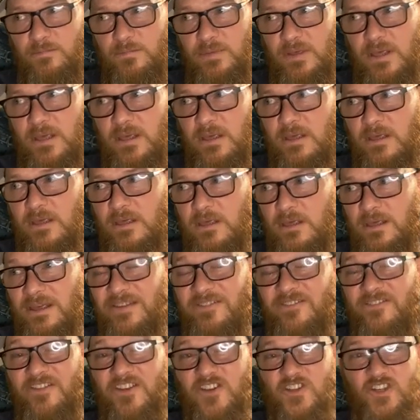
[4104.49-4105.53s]
be
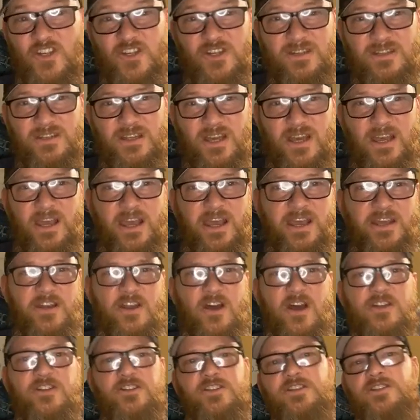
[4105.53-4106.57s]
efficient and
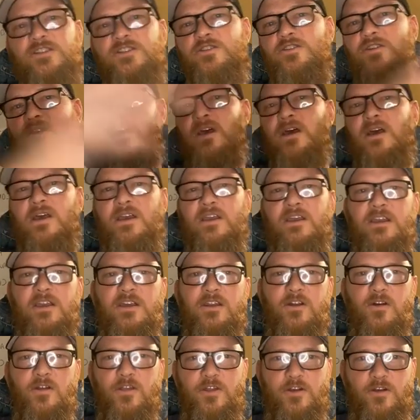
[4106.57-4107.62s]
not just,
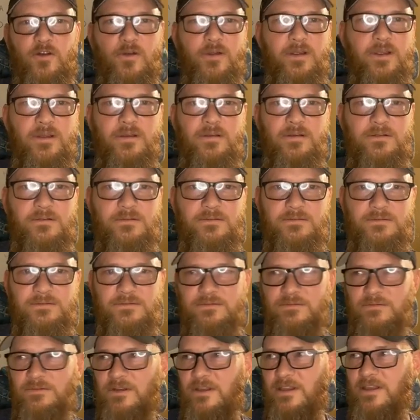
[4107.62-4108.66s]
throwing,
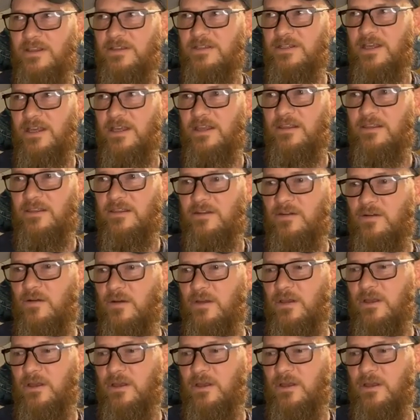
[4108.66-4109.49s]
what do they say,